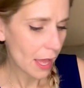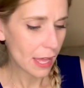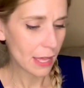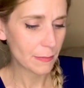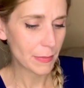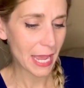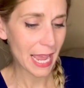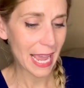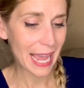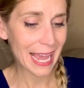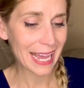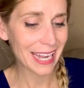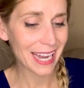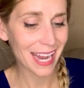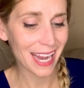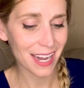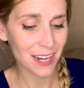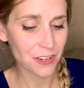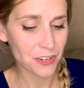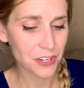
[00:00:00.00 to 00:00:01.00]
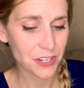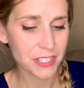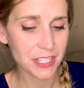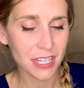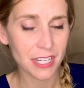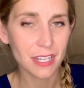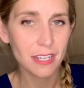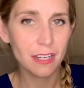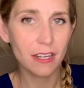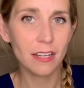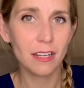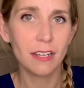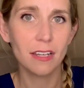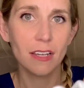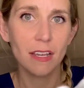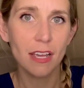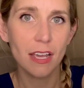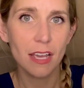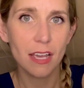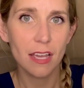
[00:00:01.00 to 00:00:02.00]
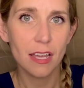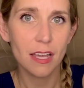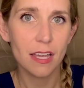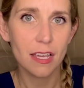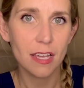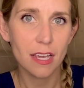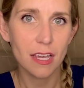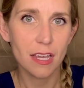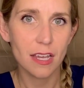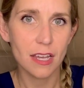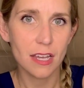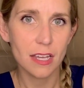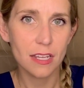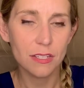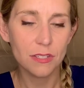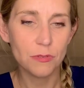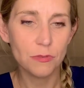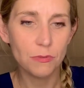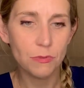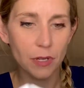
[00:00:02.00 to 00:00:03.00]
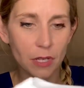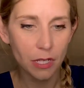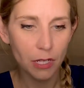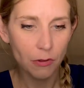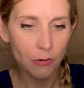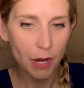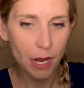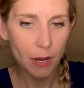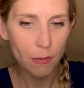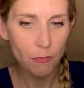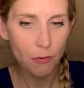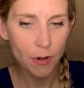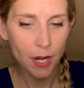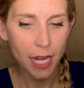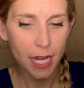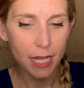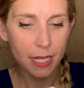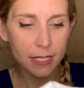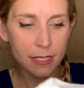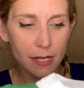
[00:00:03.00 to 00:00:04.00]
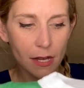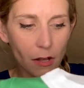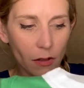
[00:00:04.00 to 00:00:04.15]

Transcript: Um, Hannah Anderson is a really great brand.